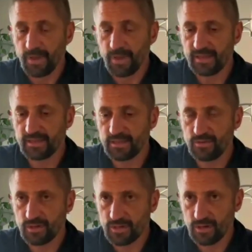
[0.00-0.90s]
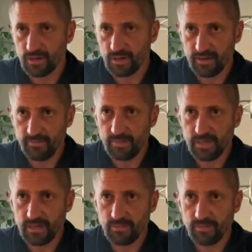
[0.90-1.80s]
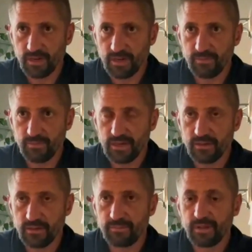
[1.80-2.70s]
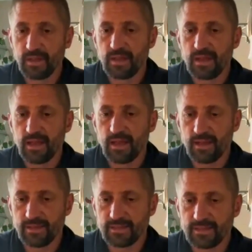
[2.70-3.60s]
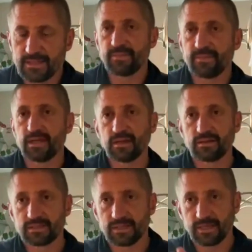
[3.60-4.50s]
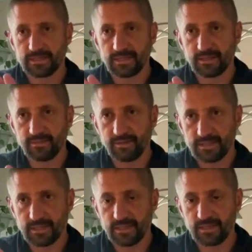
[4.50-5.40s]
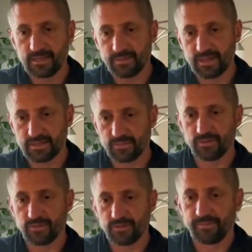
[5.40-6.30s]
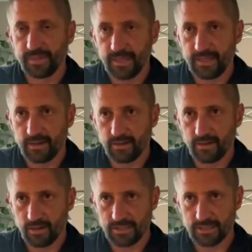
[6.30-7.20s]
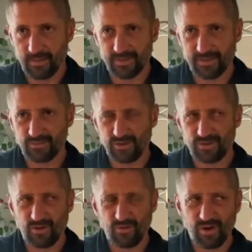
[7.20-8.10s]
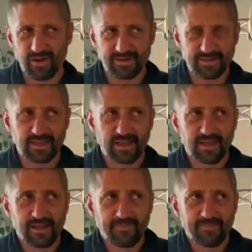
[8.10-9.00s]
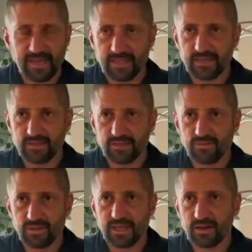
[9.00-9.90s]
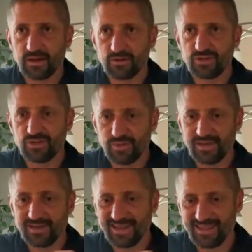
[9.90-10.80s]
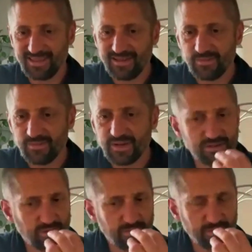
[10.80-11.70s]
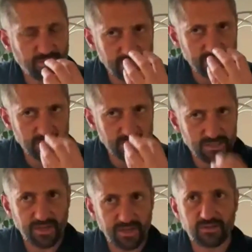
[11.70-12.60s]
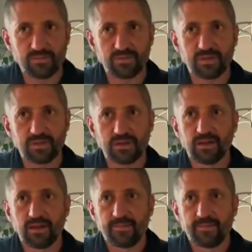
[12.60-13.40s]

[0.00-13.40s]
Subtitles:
anything that you could cook kind of medium rare, medium, and then same thing, slice it as thinly as possible, lay that across the top. Because what you don't want is anything too thick or chewy in there because you want people to just bite through the